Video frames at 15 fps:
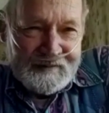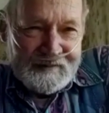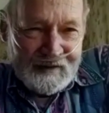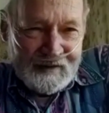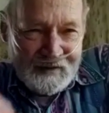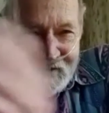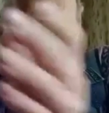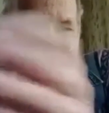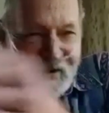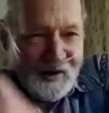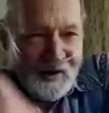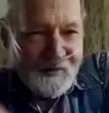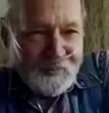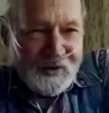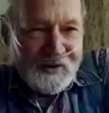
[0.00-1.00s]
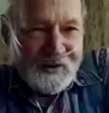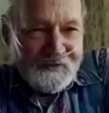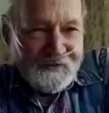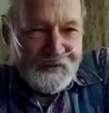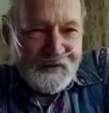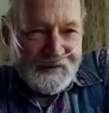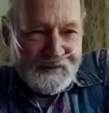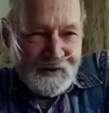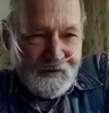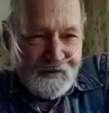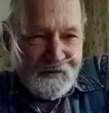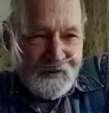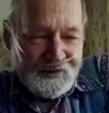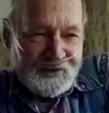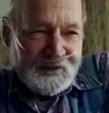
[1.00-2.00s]
and a plane flying over,
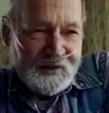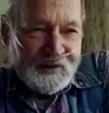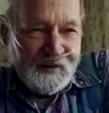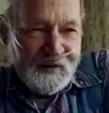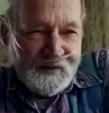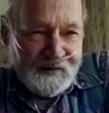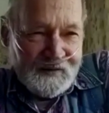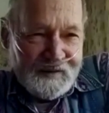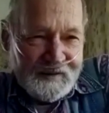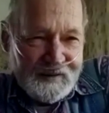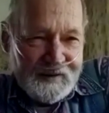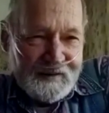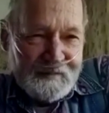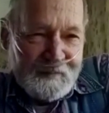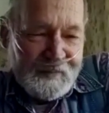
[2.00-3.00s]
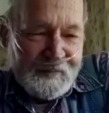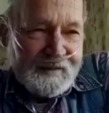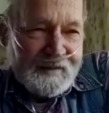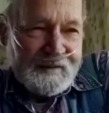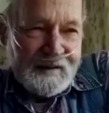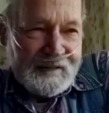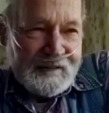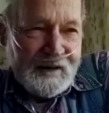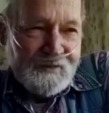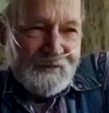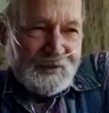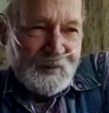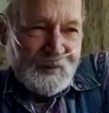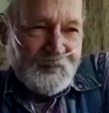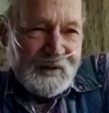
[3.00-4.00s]
and she called it in that there was
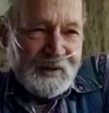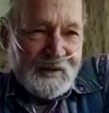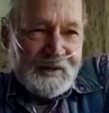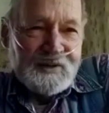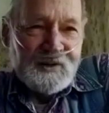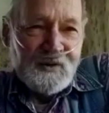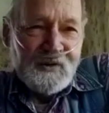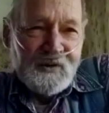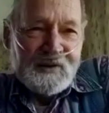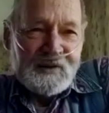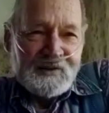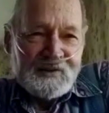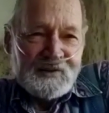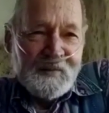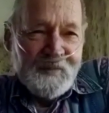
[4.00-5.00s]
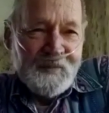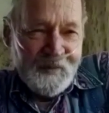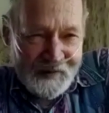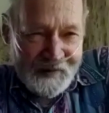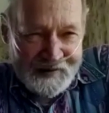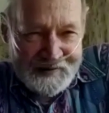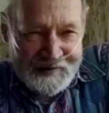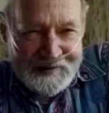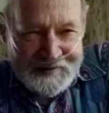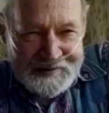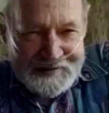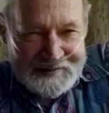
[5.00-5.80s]
a plane towing a submarine.